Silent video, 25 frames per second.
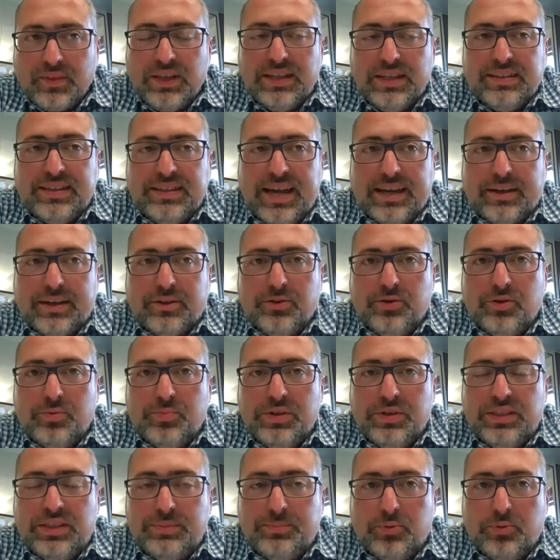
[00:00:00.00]
that could
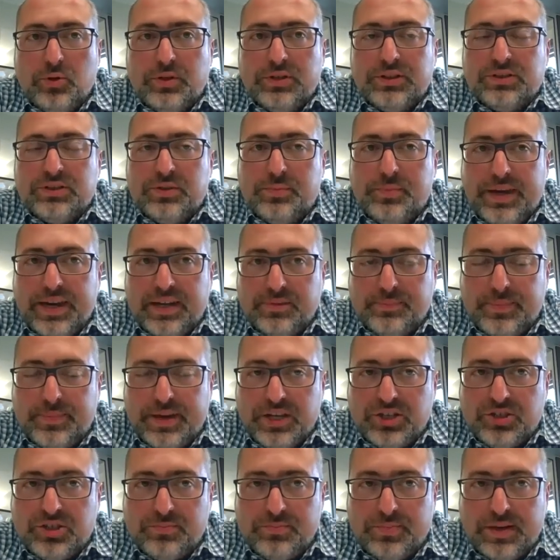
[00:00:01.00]
be deployed on the
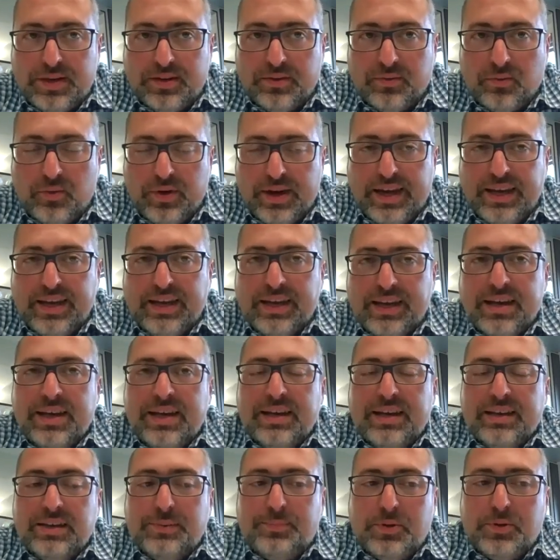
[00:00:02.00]
patient pathway,
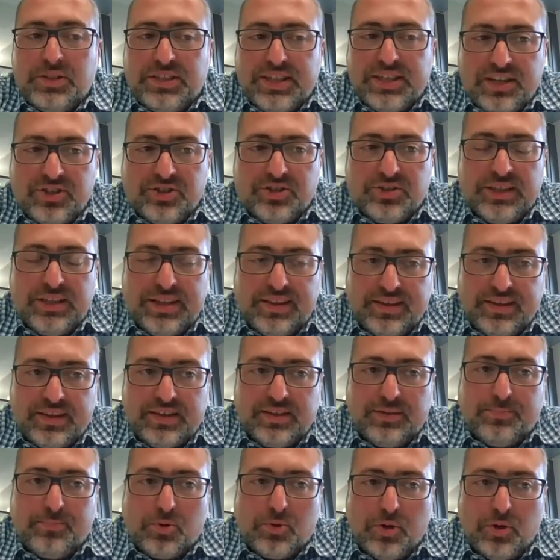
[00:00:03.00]
the potential
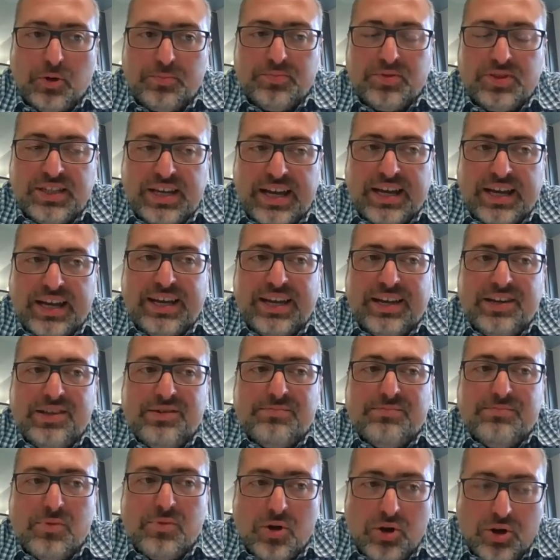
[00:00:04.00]
ethical problems that can
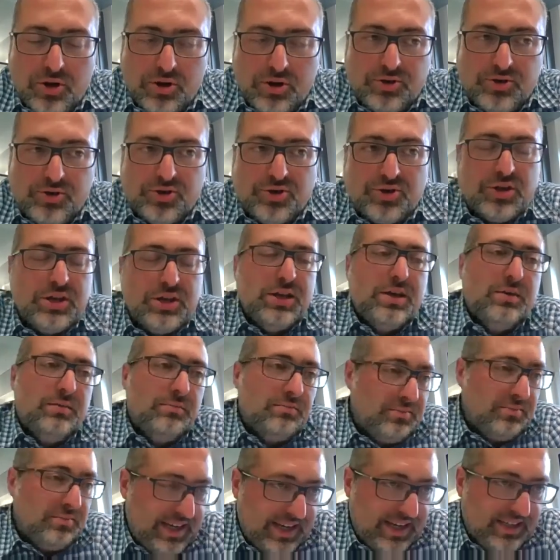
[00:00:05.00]
emerge,
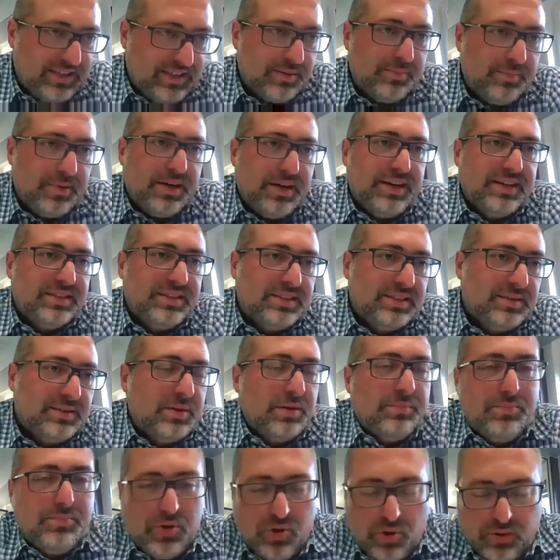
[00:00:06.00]
data biases,
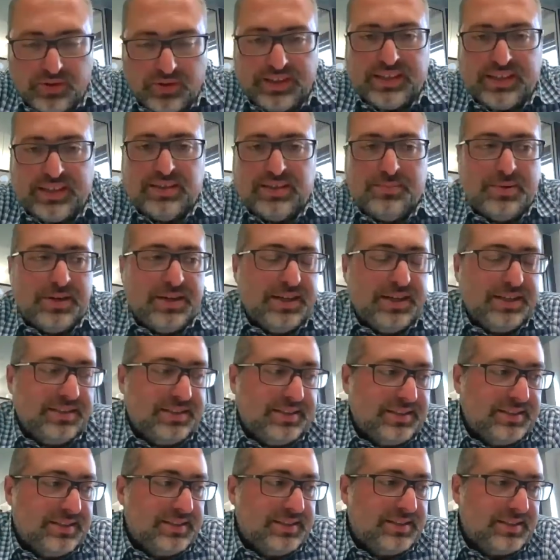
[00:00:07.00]
but beyond data
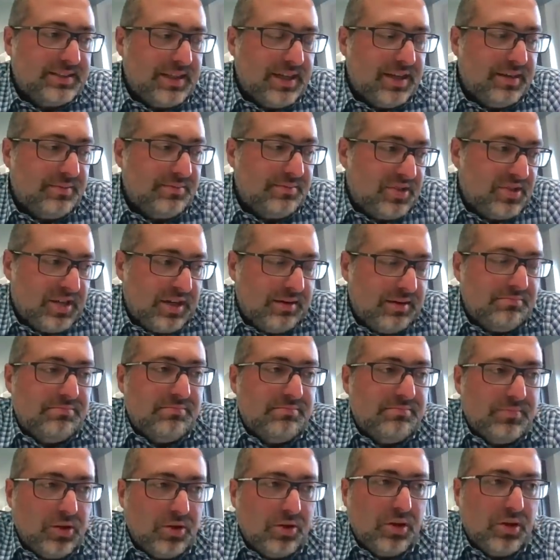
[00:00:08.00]
biases, some
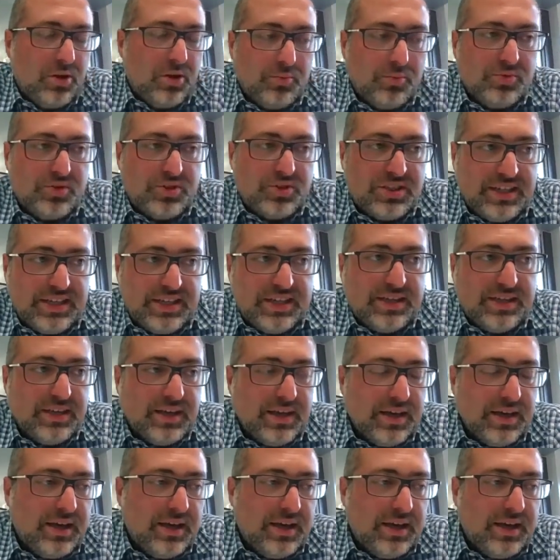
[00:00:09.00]
obviously